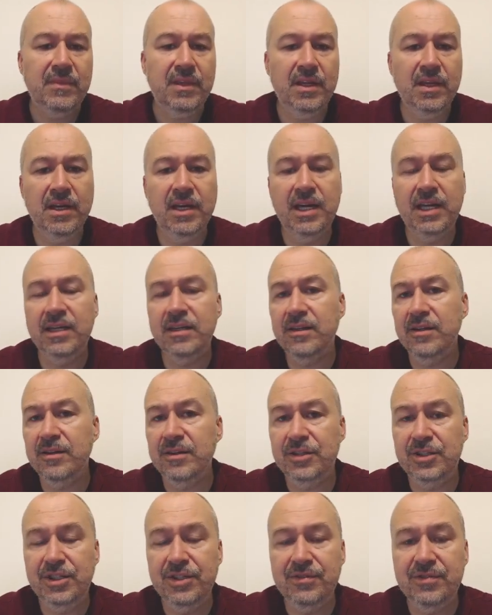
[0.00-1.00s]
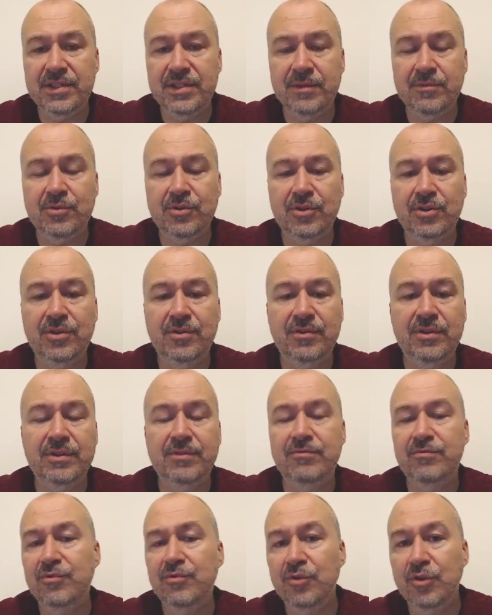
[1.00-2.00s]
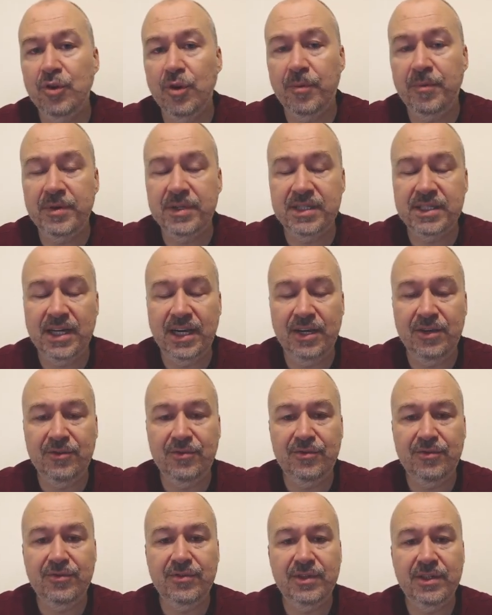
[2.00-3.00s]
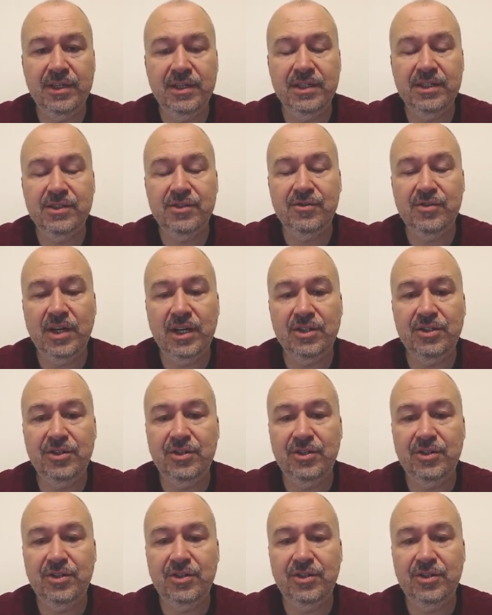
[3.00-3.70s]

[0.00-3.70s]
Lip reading: achieve some sort of a Ruy Lopez kind of structure